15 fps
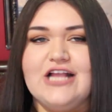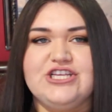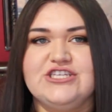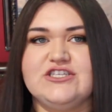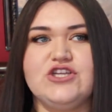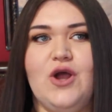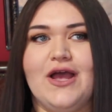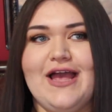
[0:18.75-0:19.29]

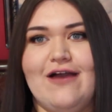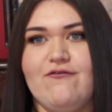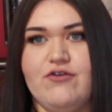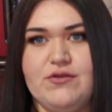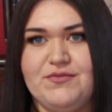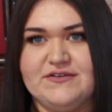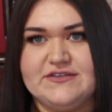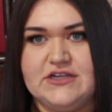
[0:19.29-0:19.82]
just know I got
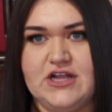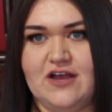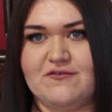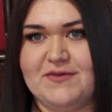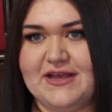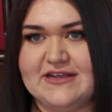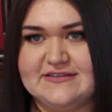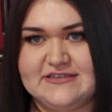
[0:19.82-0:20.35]
40%
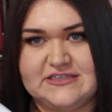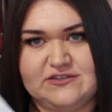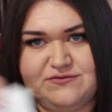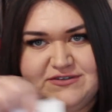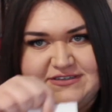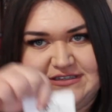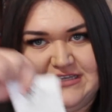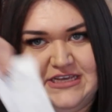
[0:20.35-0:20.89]
off because this
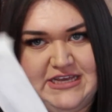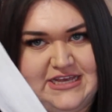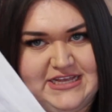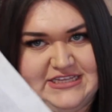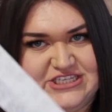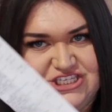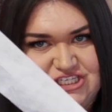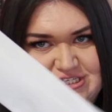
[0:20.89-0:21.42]

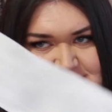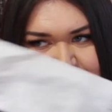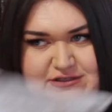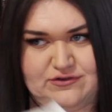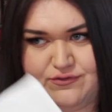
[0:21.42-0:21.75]
receipt is just